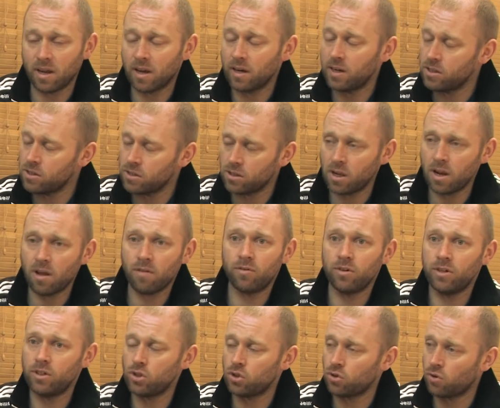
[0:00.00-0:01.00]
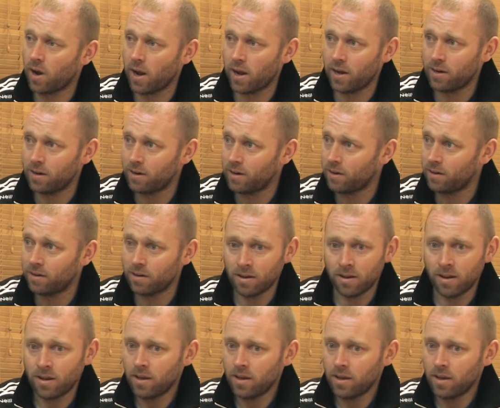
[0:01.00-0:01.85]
and he's loving his training, and